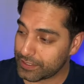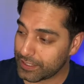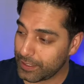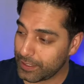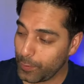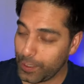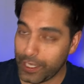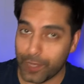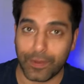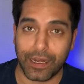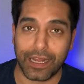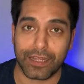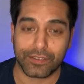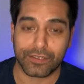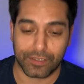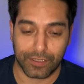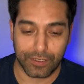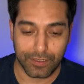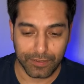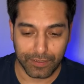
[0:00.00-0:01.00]
William
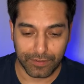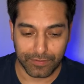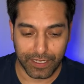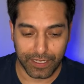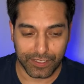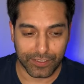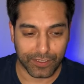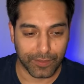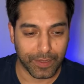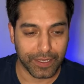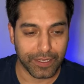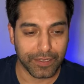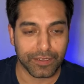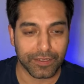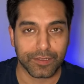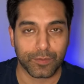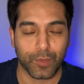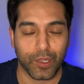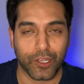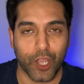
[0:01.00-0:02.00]
Gladstone next to me,
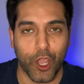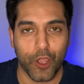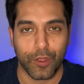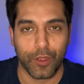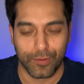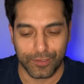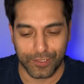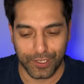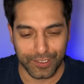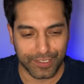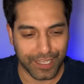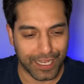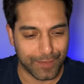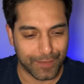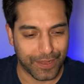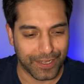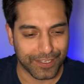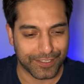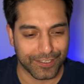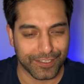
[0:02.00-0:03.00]
my co-host on a daily
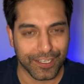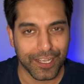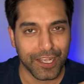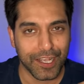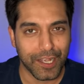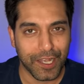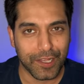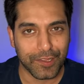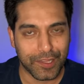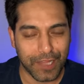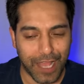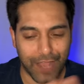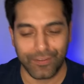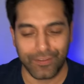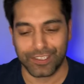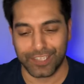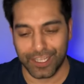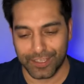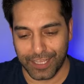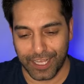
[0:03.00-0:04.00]
basis.
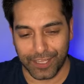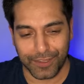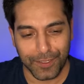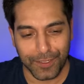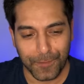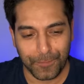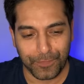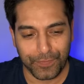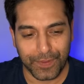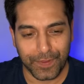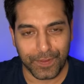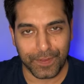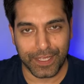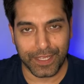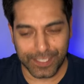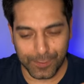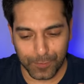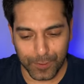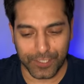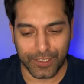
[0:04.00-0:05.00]
Having said that,
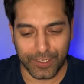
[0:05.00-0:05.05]
this is what's